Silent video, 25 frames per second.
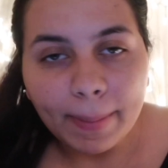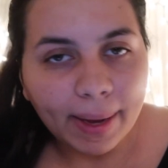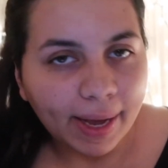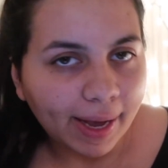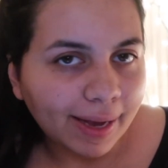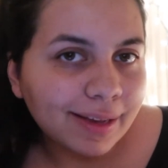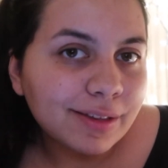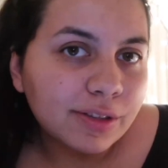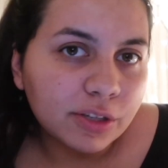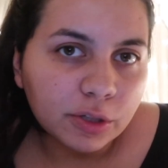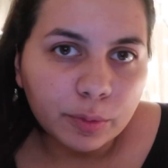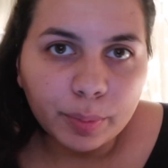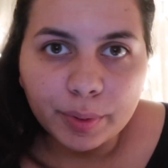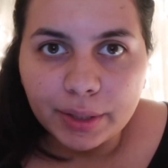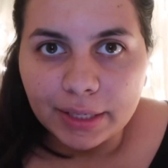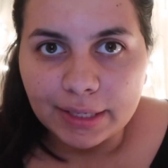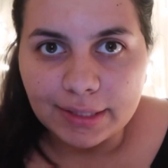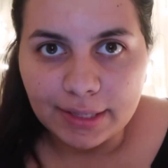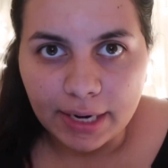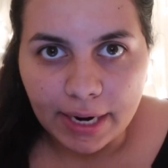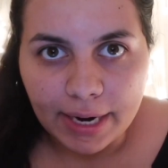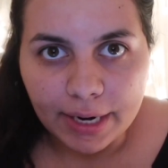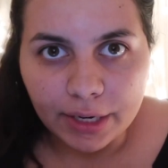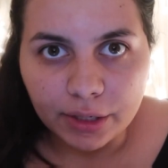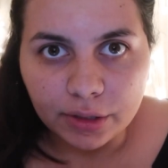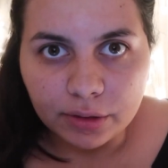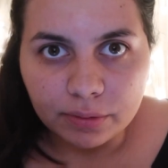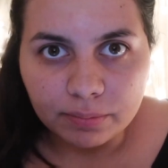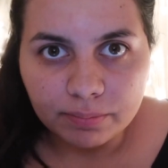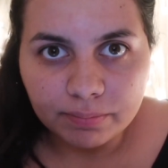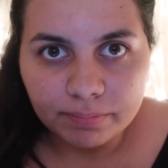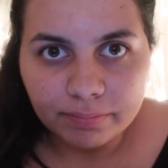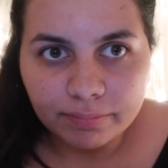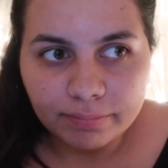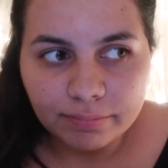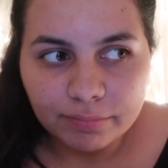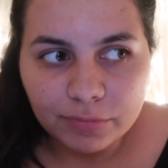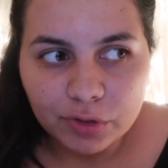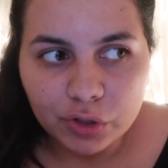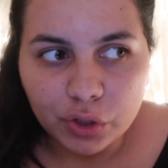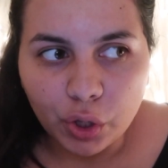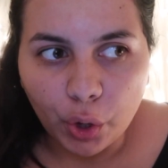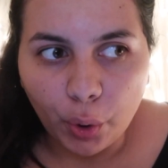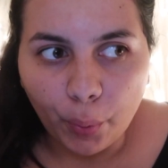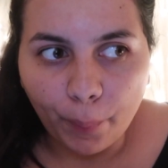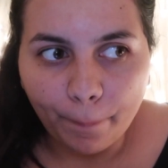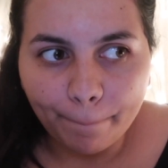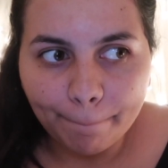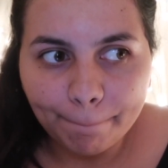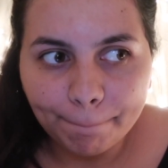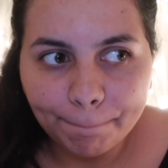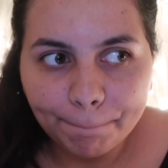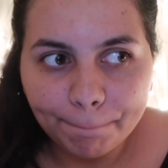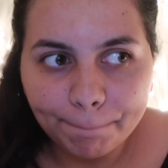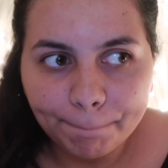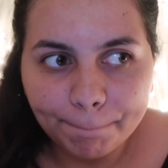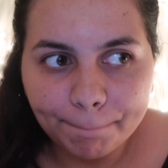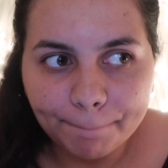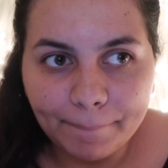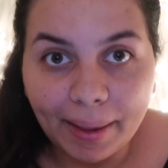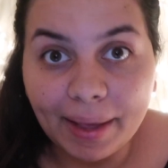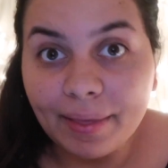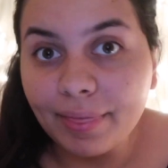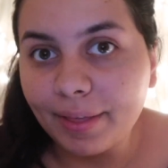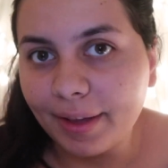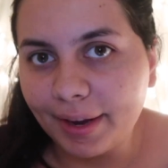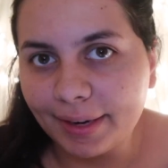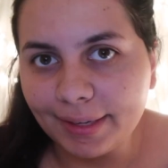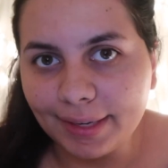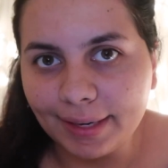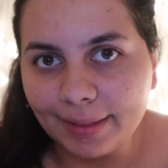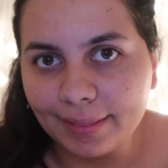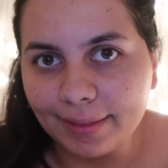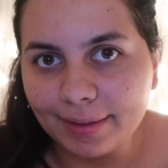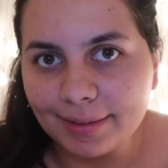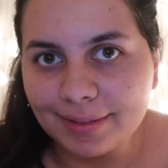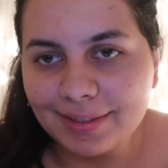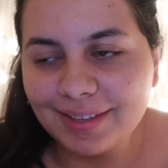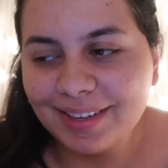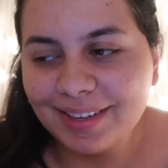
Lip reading: My eyes look pretty tired, so I think I need